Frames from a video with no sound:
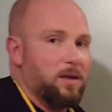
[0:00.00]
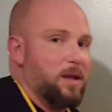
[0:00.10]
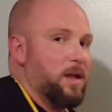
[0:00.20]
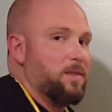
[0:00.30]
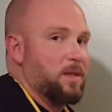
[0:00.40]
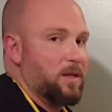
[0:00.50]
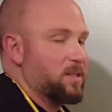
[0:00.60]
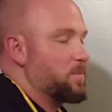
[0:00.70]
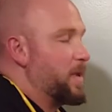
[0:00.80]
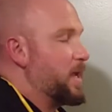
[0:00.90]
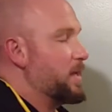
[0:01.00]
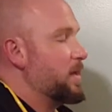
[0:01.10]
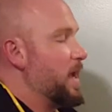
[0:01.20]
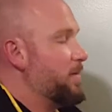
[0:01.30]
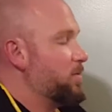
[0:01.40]
and then expand
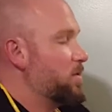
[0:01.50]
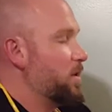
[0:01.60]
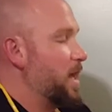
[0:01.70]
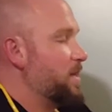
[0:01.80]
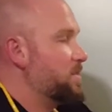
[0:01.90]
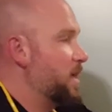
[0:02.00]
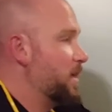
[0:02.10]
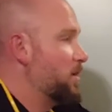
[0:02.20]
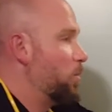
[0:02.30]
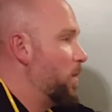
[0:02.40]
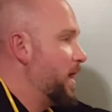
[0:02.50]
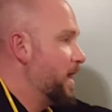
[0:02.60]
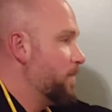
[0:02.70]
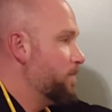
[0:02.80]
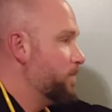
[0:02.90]
after the light is taken
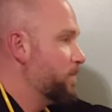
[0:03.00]
away.